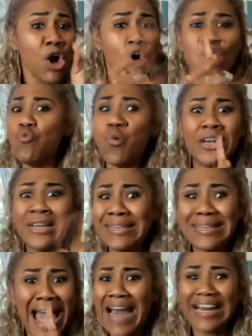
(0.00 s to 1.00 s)
who would
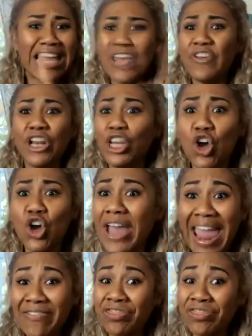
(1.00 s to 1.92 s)
not even look at